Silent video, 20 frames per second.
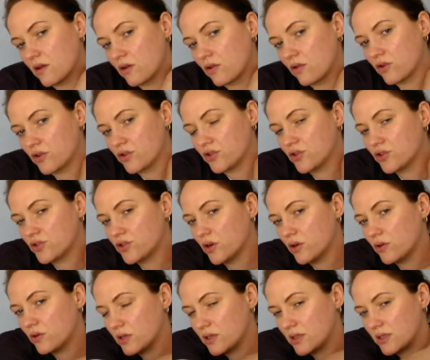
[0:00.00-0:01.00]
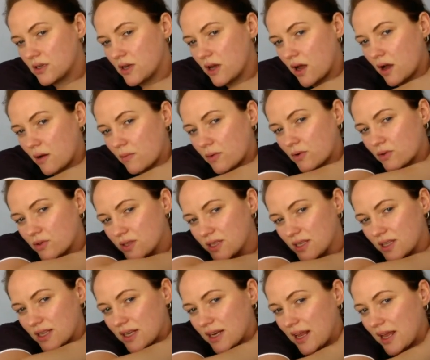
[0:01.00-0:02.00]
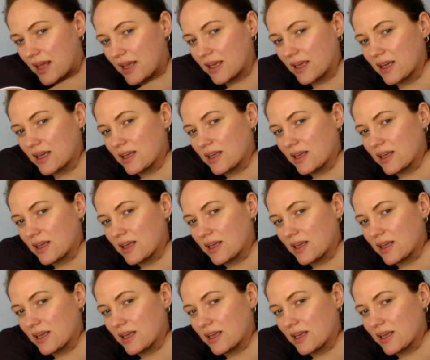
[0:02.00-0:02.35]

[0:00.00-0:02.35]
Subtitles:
across your shoulders and up onto the neck.